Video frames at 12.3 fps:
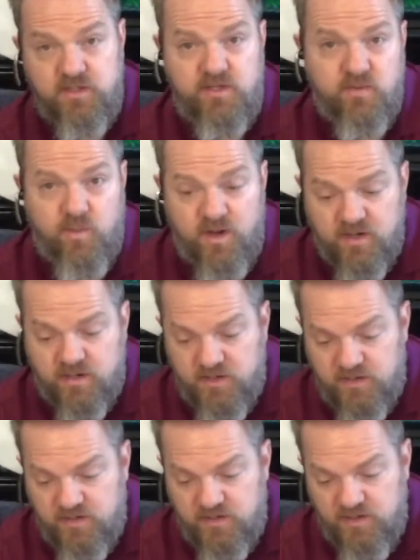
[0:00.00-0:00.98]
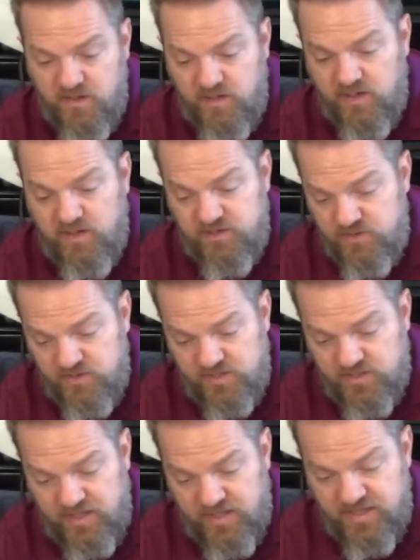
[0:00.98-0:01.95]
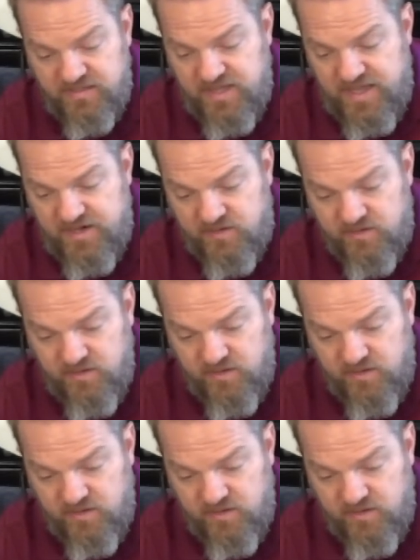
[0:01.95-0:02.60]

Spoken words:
You need a wire cutter, and you need a ladder.